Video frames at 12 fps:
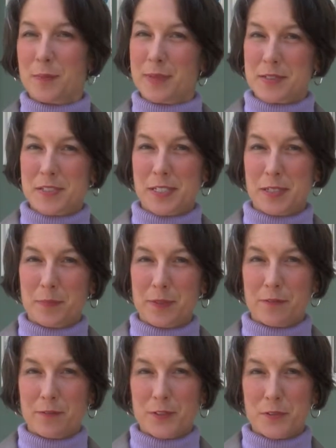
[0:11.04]
at Mount
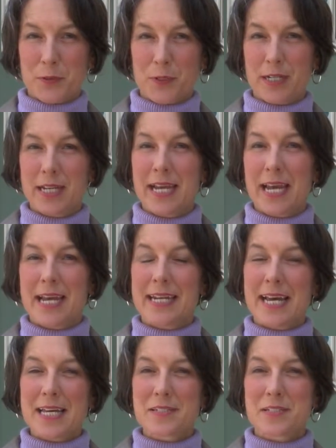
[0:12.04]
Sunapee Resort,
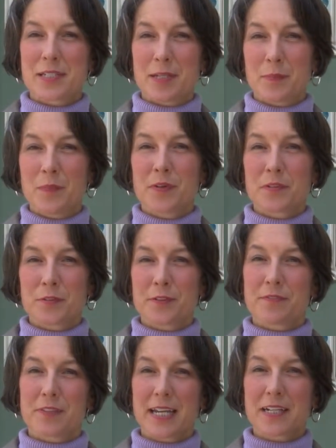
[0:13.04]
and asked him to
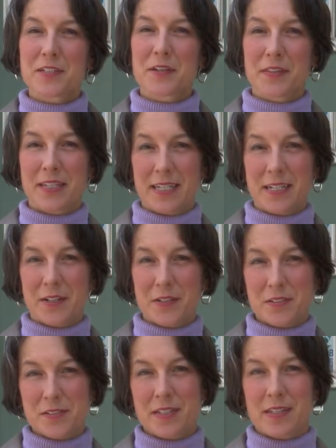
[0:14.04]
reflect on the
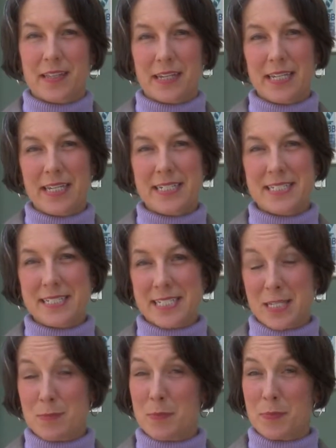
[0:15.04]
years that he and his
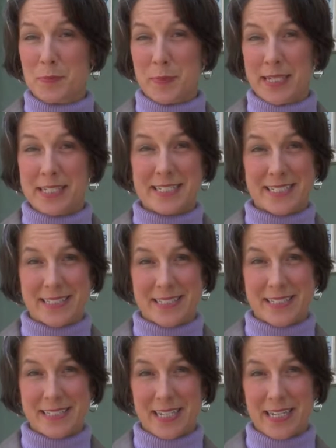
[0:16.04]
team have been managing
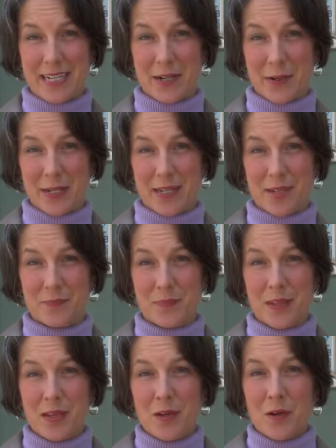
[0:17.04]
the ski area.
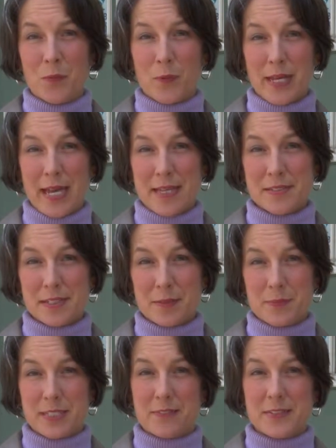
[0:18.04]
We asked
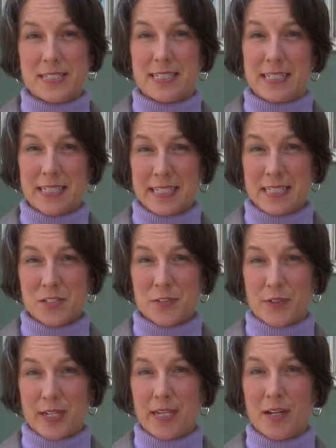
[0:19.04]
him to give us a little
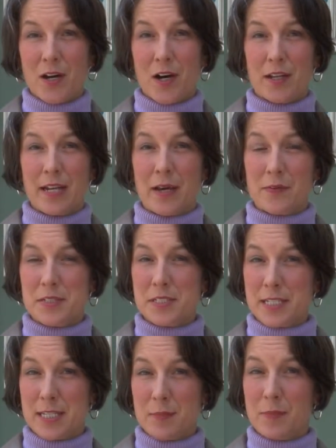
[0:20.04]
history on how this
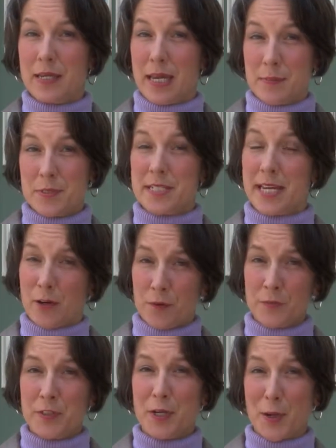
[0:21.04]
team came to take
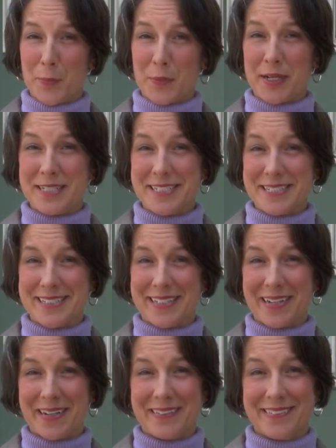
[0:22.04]
over the operations
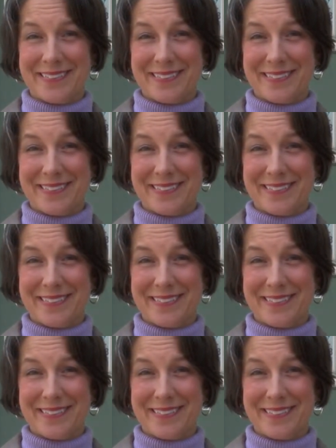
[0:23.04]
there.